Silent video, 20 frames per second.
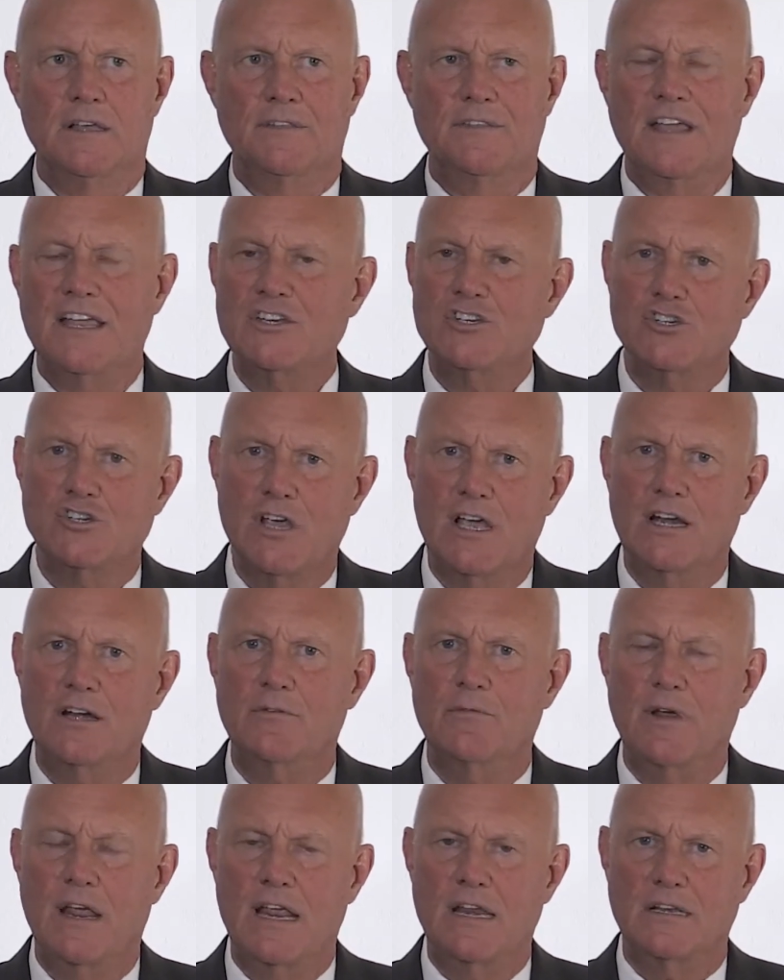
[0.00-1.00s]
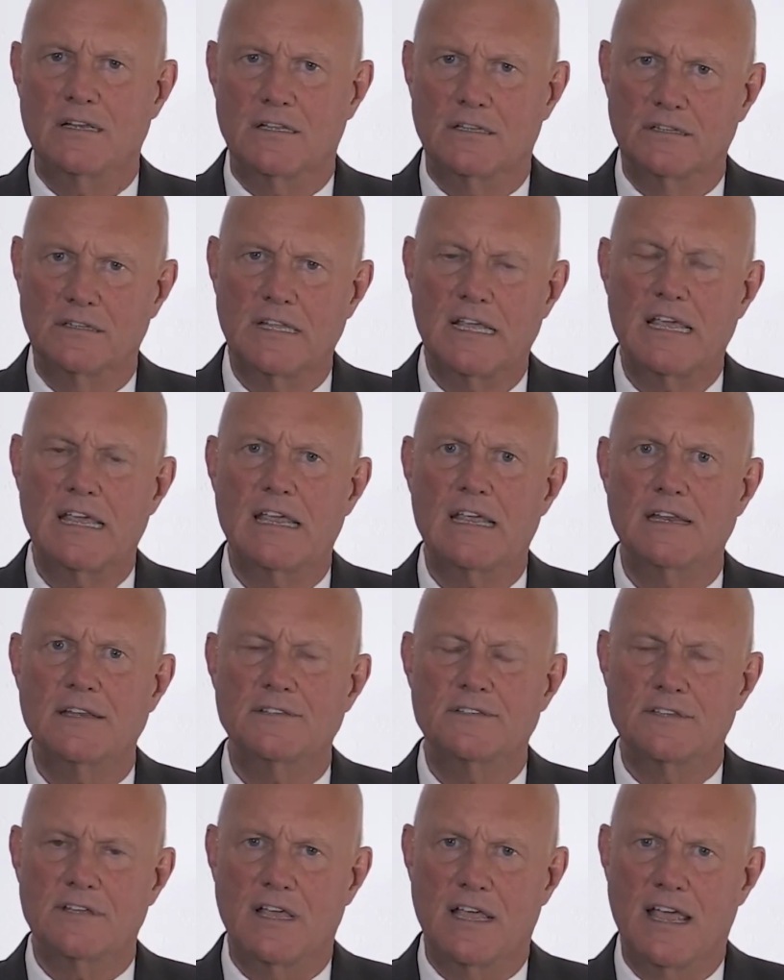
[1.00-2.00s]
they generate
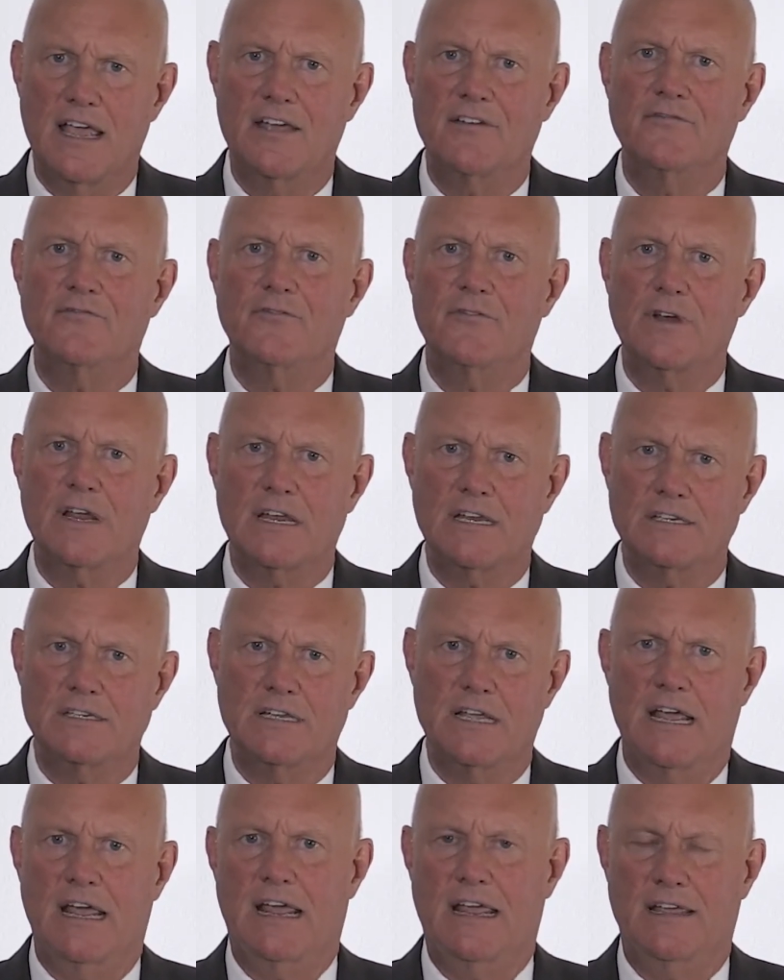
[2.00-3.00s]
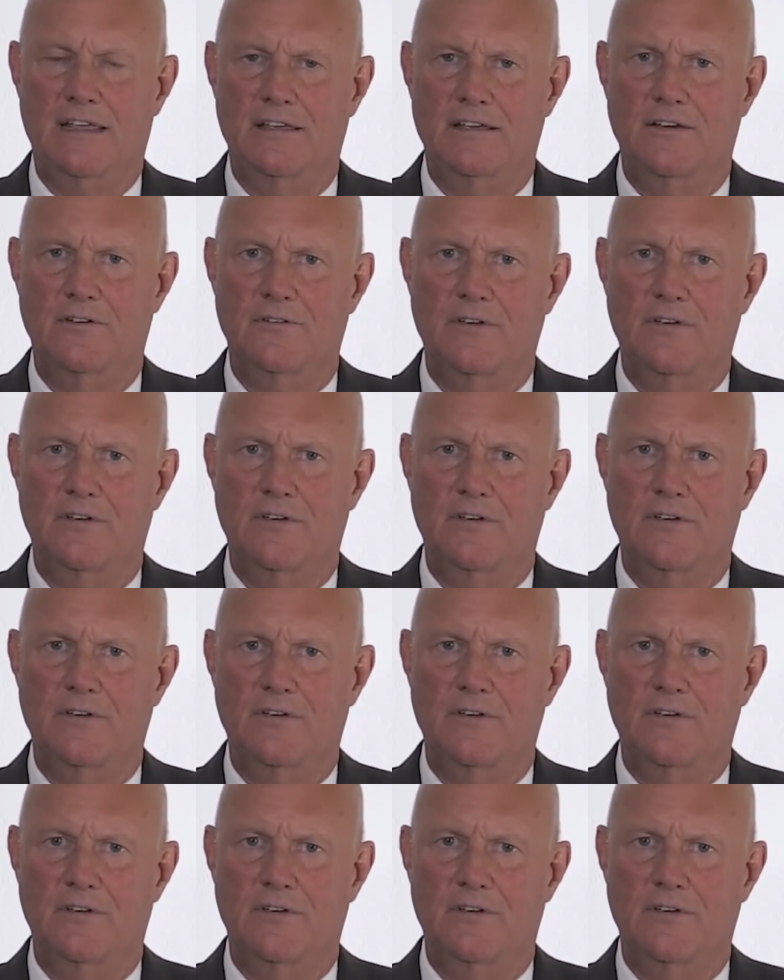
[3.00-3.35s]
leads every day.